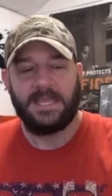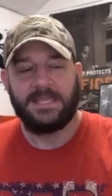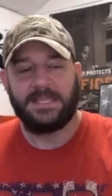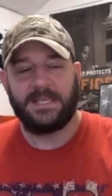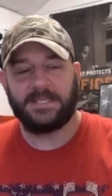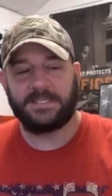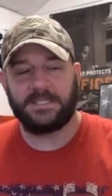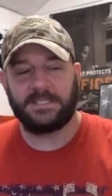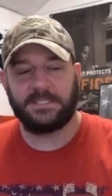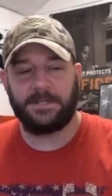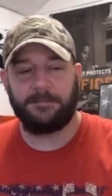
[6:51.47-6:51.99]

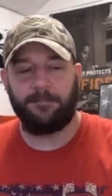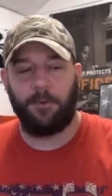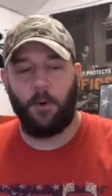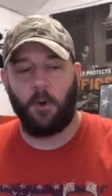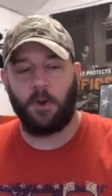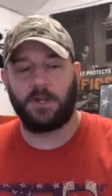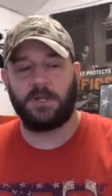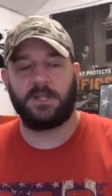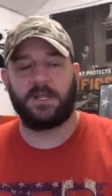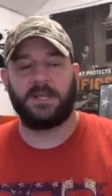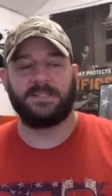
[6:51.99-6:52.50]
this is
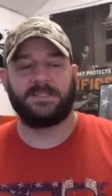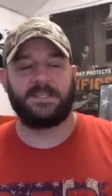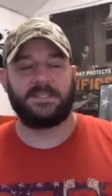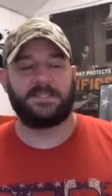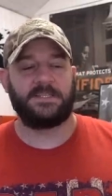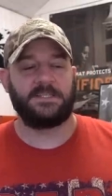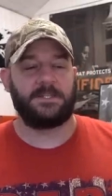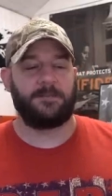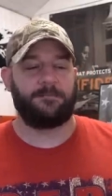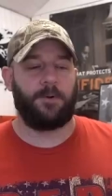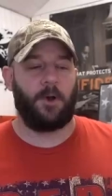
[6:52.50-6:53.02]
important because
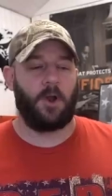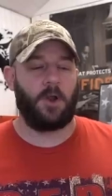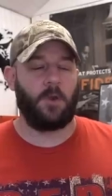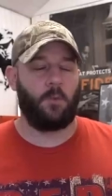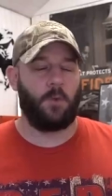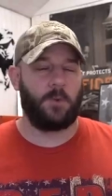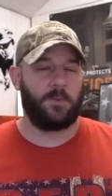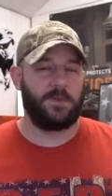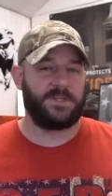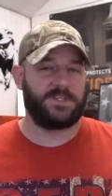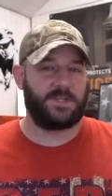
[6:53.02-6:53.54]
this is the part
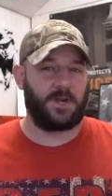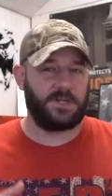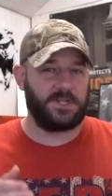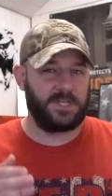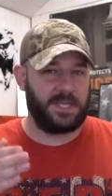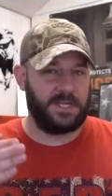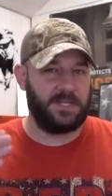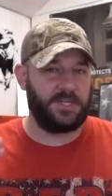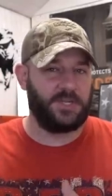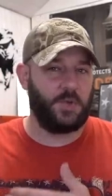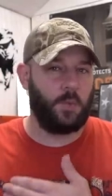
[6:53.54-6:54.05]
where we start to
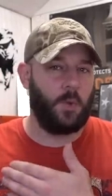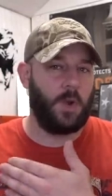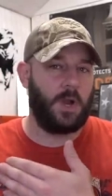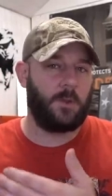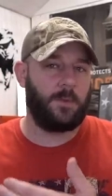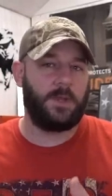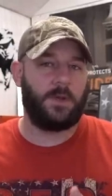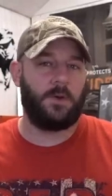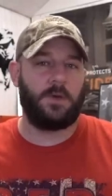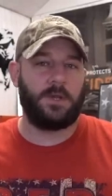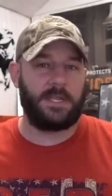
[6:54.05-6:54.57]
get into where are
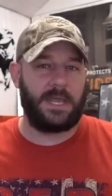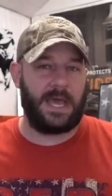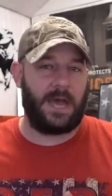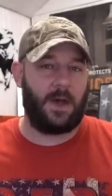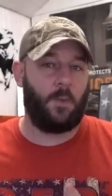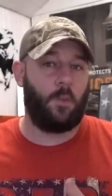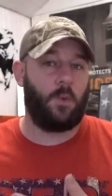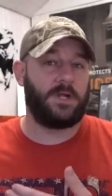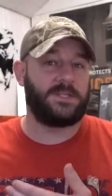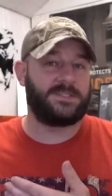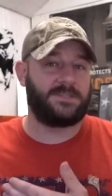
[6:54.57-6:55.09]
we going now?
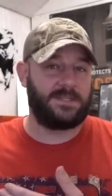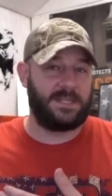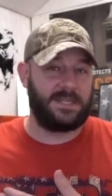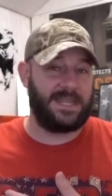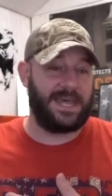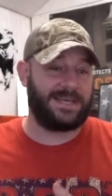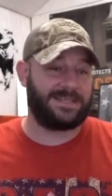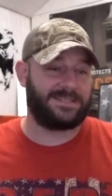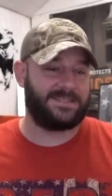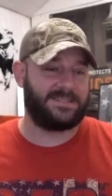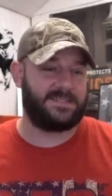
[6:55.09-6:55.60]
What's the
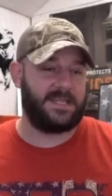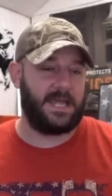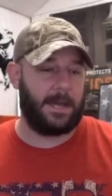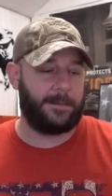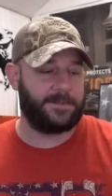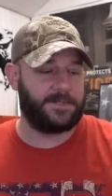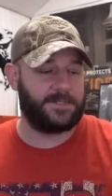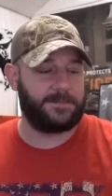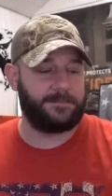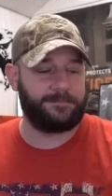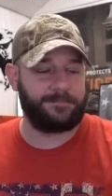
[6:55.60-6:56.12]
next
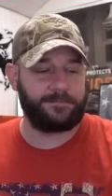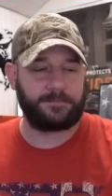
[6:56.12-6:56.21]
steps?